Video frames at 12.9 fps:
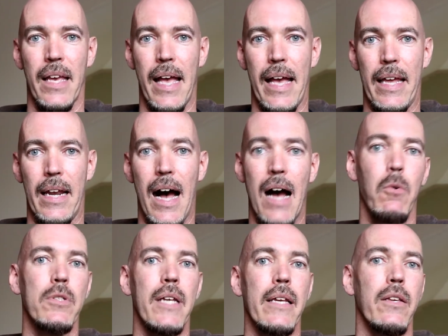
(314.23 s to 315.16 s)
and I
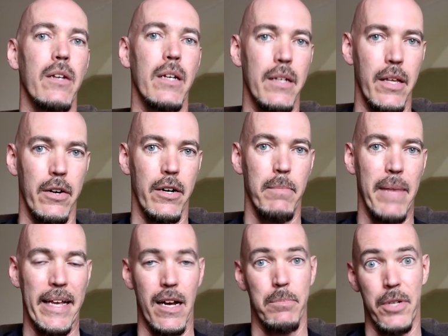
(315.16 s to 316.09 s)
will take you to dinner to
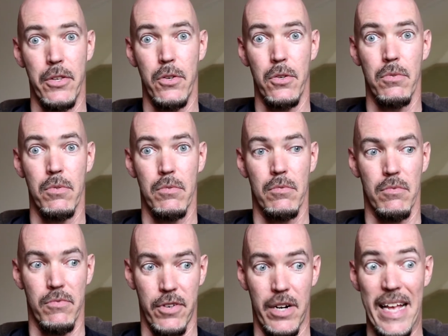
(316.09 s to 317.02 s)
make up to you
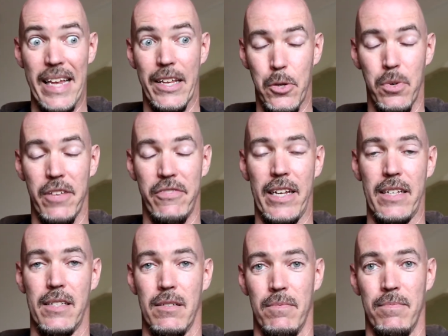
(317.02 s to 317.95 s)
for hitting you in the
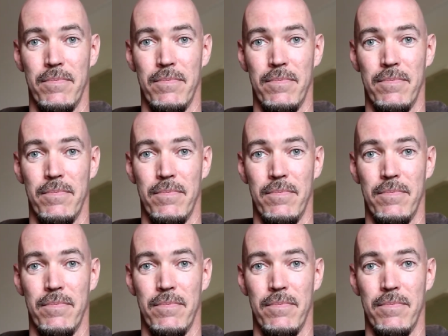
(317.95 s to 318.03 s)
face.